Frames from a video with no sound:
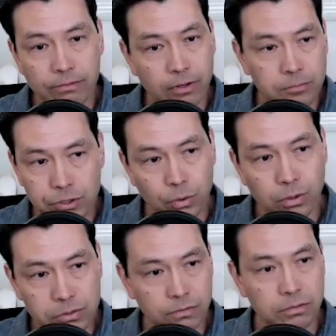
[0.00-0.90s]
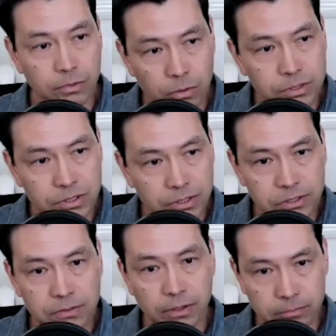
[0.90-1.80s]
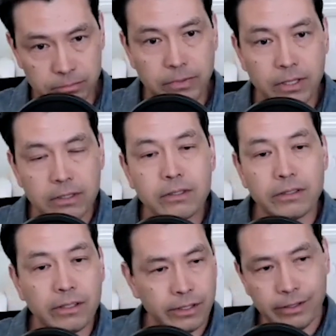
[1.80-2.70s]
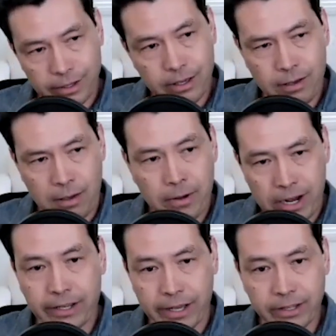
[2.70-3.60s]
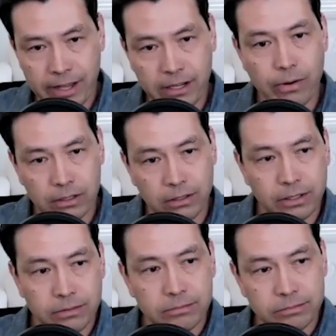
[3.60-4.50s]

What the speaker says: from source or from gnosis, am I kind of getting that correctly?